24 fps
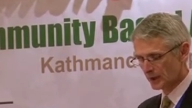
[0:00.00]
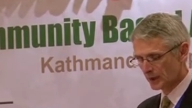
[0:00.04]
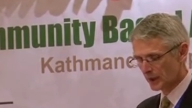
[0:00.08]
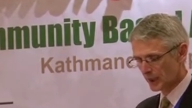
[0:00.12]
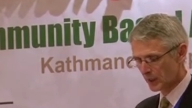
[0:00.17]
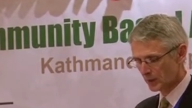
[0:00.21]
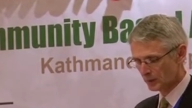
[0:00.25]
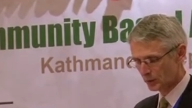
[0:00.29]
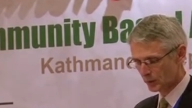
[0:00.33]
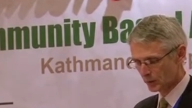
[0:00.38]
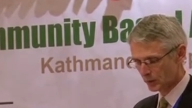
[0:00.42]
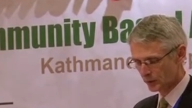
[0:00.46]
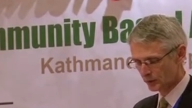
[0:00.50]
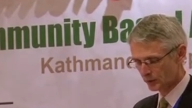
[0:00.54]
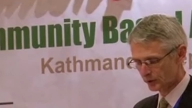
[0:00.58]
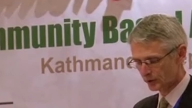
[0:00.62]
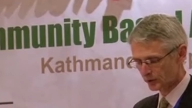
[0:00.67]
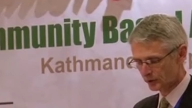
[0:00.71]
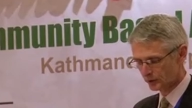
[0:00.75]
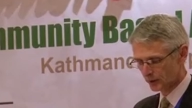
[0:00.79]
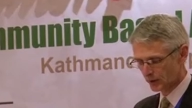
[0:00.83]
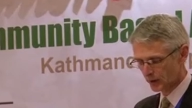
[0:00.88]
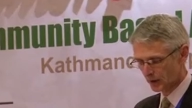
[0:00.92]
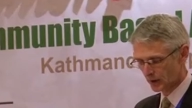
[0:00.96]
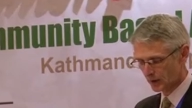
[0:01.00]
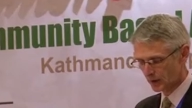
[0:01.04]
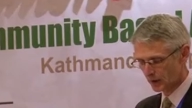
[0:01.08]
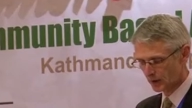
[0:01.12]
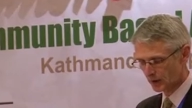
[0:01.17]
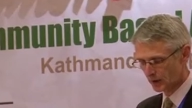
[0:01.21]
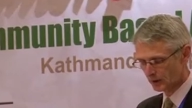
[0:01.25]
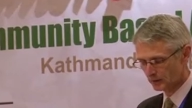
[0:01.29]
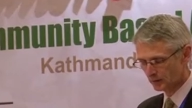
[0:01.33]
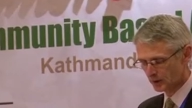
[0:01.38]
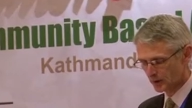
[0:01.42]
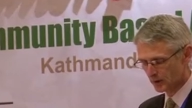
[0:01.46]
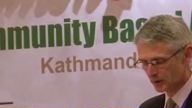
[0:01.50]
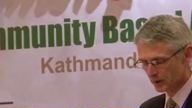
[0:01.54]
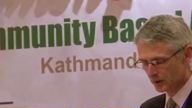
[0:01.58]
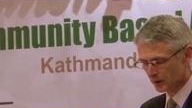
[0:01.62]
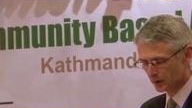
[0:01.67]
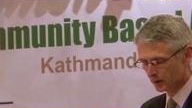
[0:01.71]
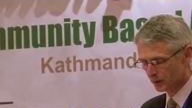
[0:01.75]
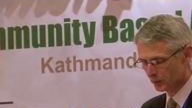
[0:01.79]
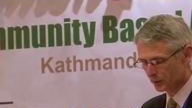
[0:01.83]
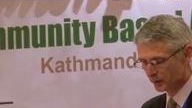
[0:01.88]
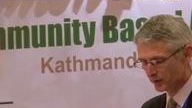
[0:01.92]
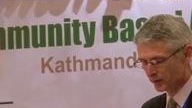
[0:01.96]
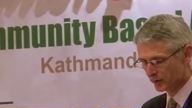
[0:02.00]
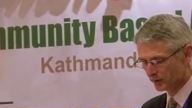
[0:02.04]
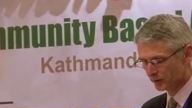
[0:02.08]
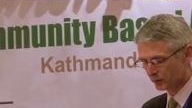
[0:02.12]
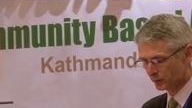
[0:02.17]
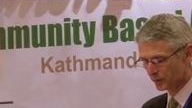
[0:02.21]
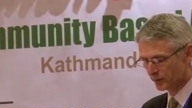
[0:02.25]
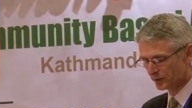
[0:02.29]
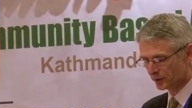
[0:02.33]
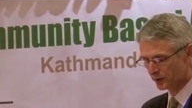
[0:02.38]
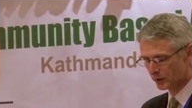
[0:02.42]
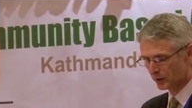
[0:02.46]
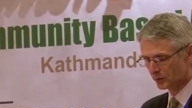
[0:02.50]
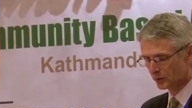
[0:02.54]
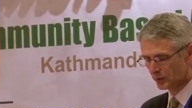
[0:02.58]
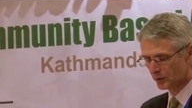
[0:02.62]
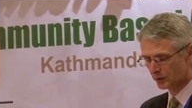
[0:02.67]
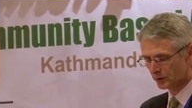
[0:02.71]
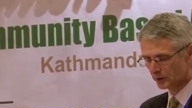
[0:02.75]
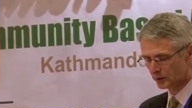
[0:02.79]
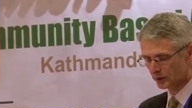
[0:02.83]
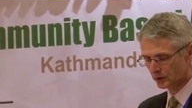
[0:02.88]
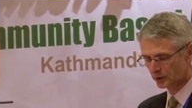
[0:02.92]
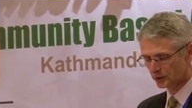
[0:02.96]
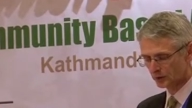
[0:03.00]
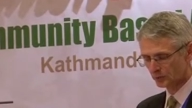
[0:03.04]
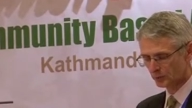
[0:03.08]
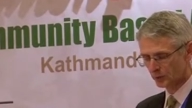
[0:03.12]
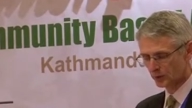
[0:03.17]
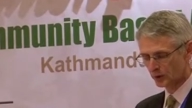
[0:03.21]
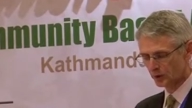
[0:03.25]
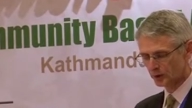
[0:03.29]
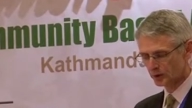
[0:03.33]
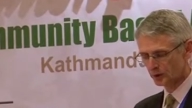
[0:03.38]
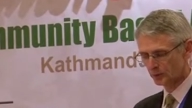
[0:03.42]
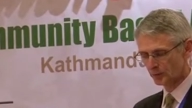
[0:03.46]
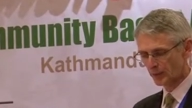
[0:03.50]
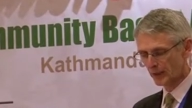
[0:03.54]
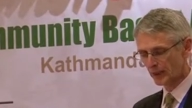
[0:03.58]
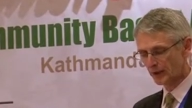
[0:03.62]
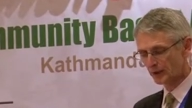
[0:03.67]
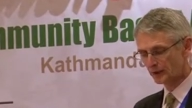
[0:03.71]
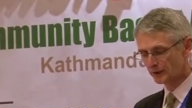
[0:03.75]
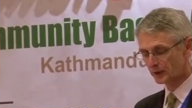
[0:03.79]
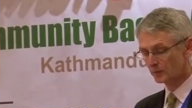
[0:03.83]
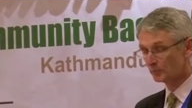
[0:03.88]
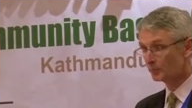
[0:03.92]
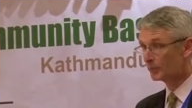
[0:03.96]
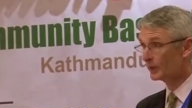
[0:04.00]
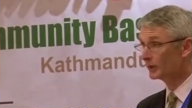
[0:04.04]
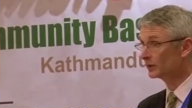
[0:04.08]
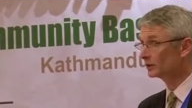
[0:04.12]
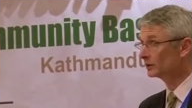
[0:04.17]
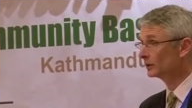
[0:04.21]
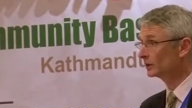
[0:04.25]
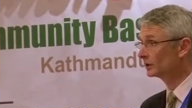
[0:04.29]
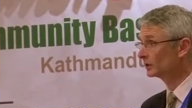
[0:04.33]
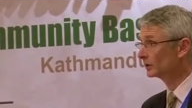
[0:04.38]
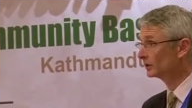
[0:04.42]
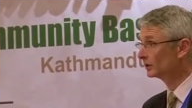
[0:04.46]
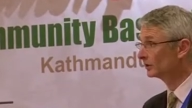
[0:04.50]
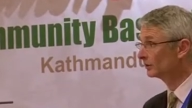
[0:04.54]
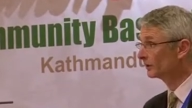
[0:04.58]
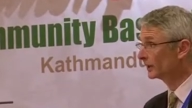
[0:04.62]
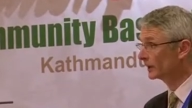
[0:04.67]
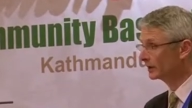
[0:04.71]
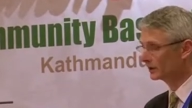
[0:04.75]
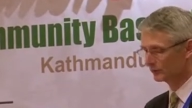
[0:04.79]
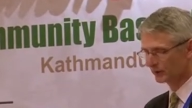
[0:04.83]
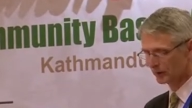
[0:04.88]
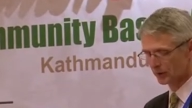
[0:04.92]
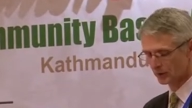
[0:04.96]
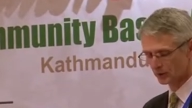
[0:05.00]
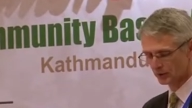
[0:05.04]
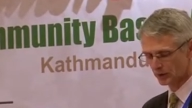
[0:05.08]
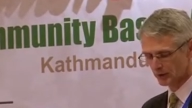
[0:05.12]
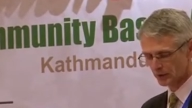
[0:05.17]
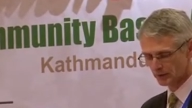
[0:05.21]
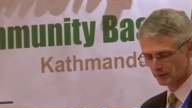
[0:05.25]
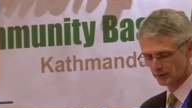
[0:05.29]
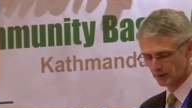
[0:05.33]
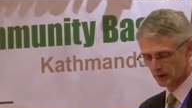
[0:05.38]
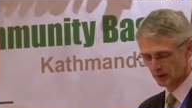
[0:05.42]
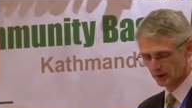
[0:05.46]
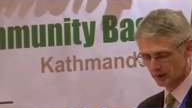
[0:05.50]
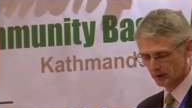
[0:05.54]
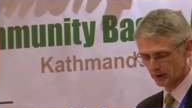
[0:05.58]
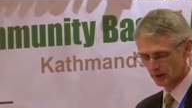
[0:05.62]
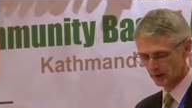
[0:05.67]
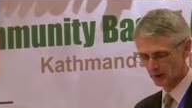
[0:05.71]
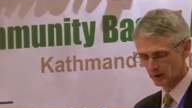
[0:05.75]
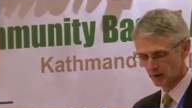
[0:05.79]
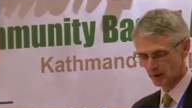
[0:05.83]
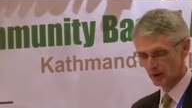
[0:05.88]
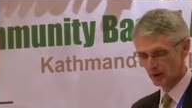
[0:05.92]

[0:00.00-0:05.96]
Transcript: neighborhoods uh, in, uh, with, with, communities and municipalities and businesses in the face of increased flooding.